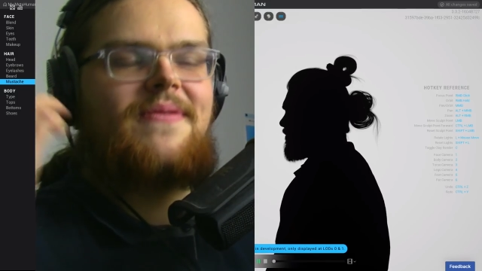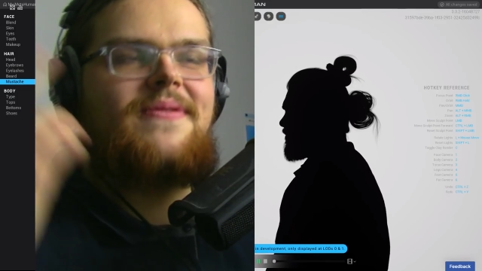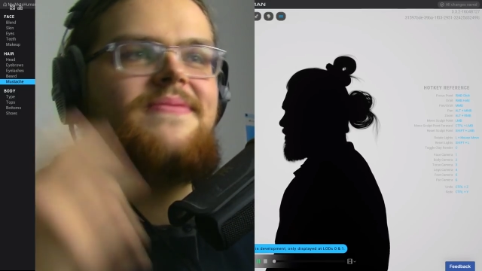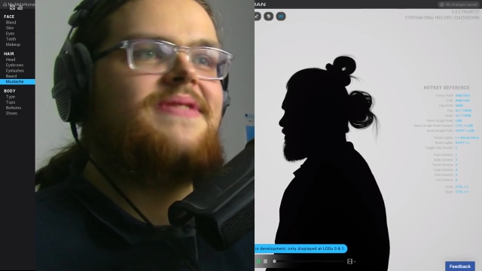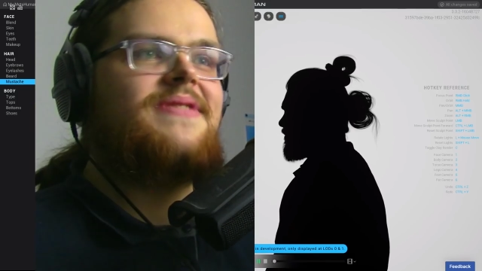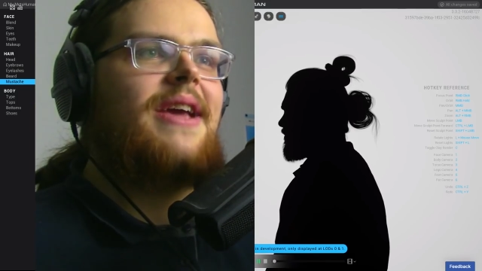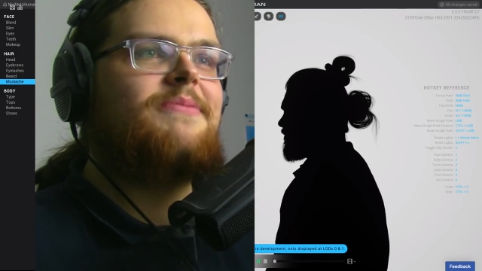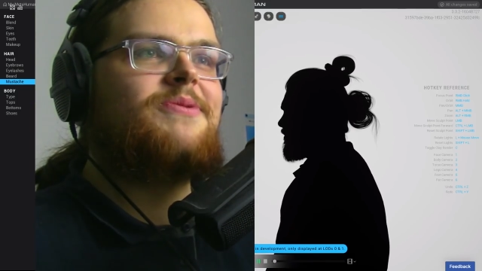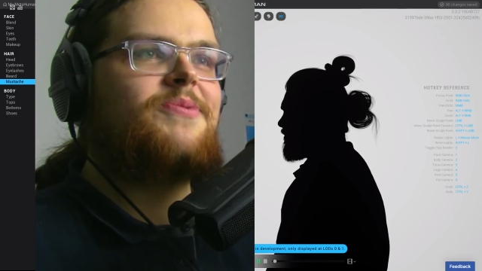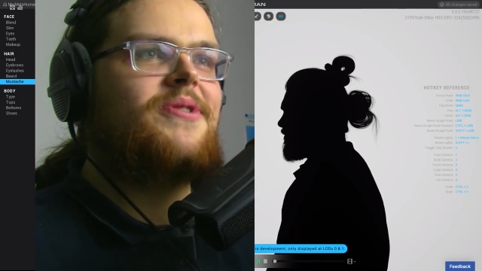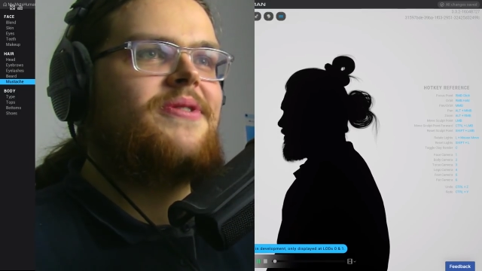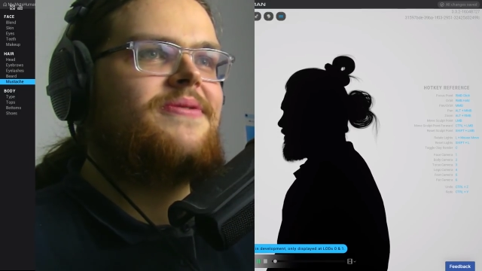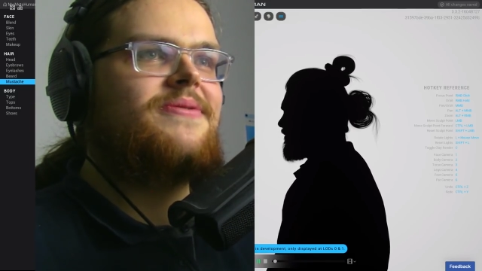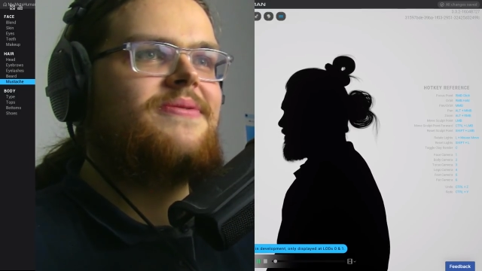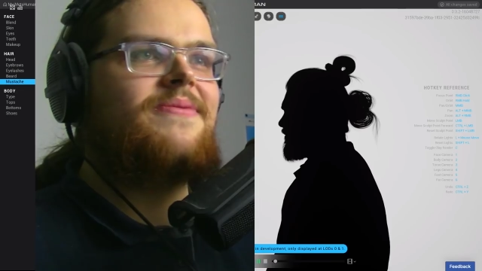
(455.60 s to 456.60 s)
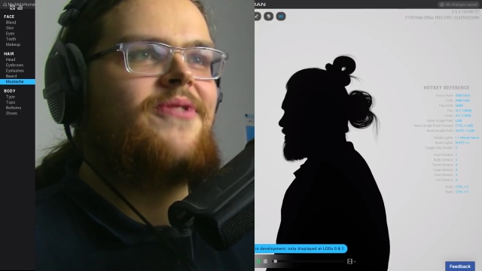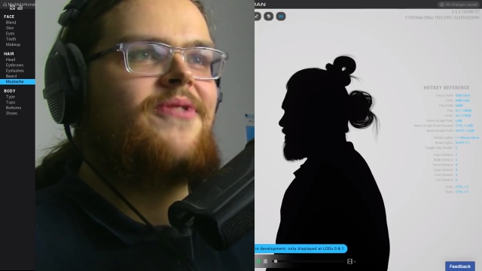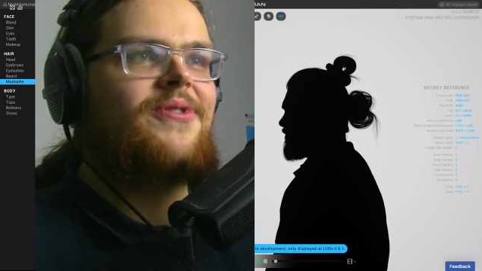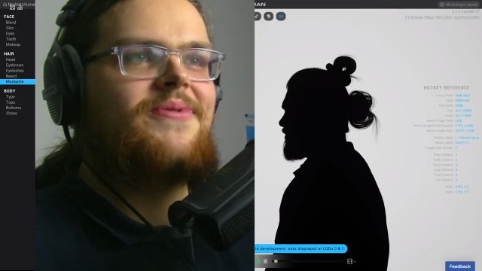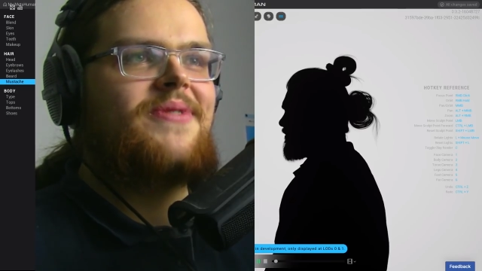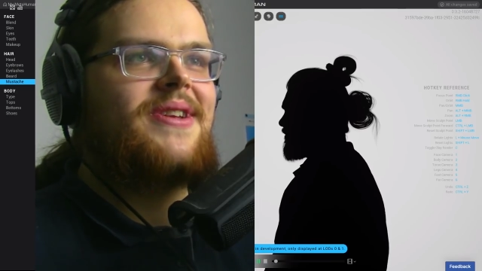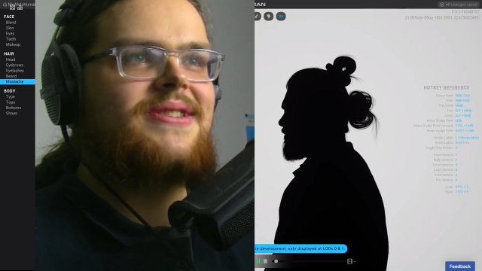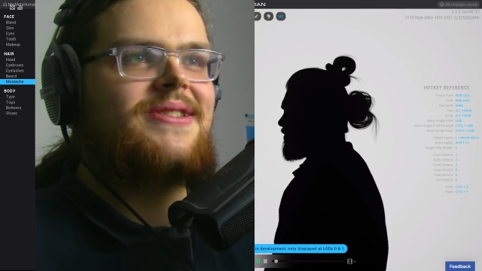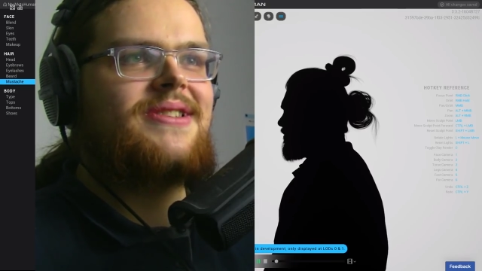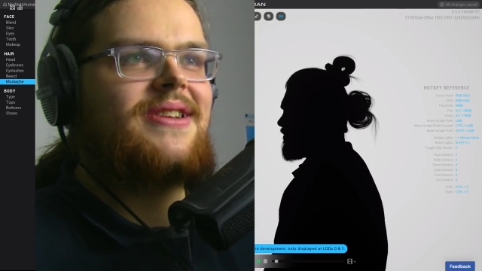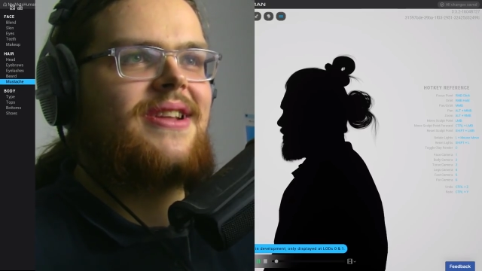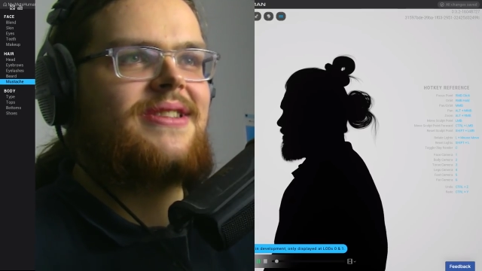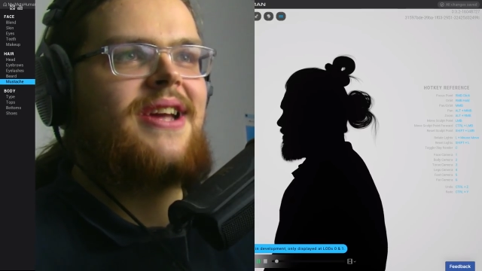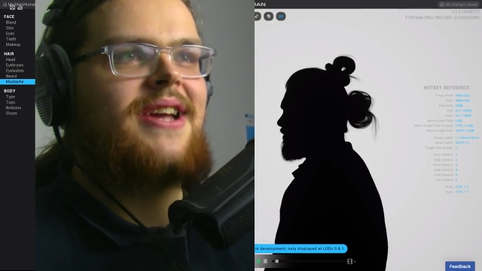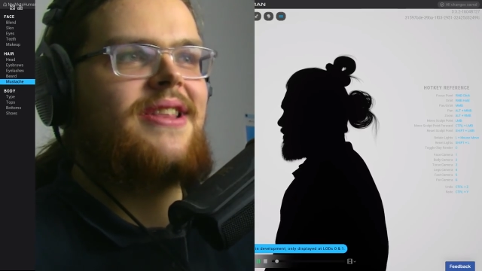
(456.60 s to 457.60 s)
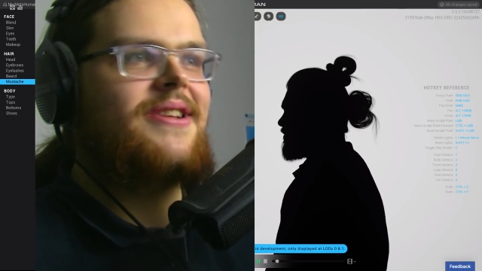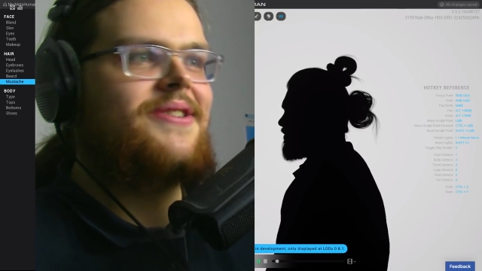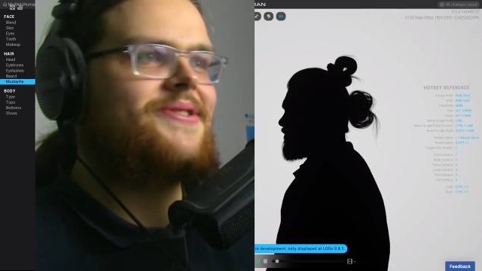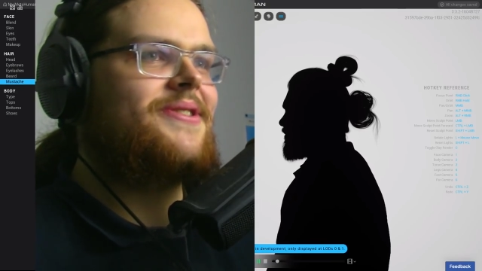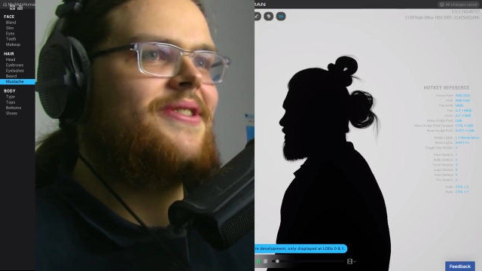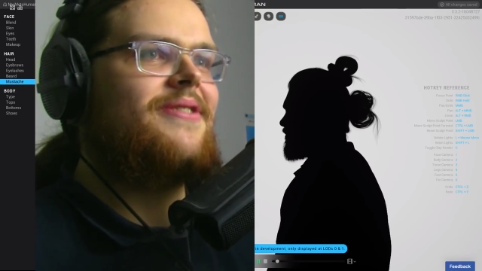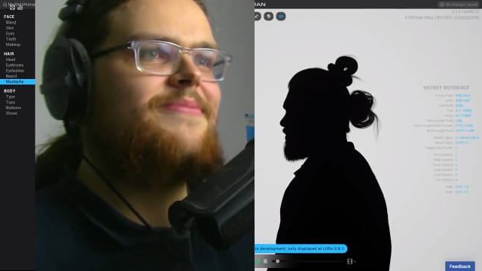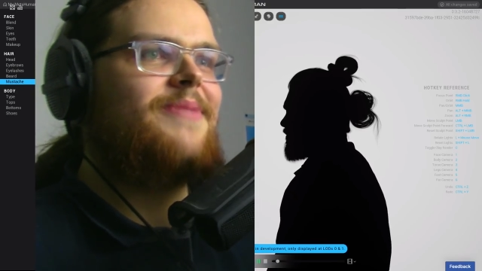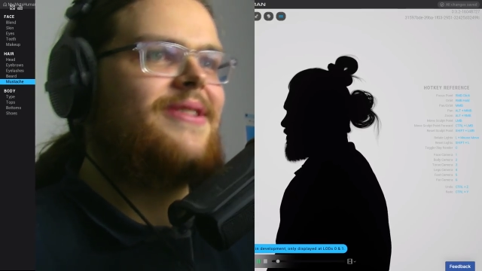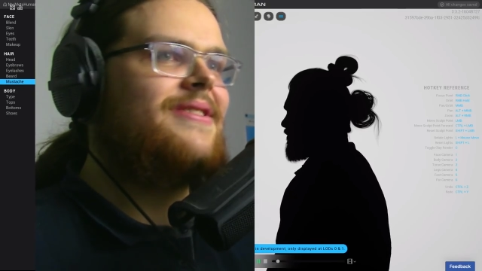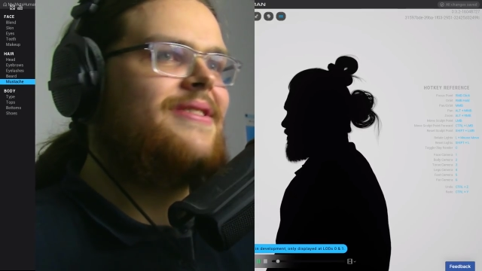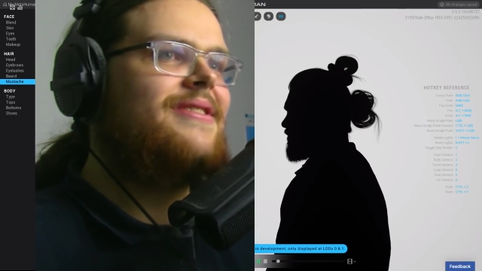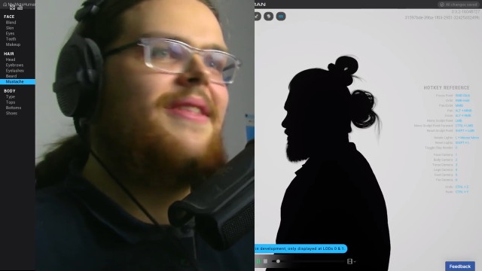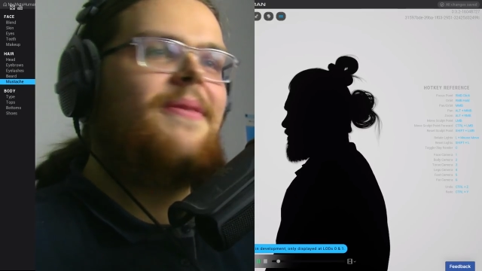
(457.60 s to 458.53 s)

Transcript: games were photorealistic like 10 years ago, but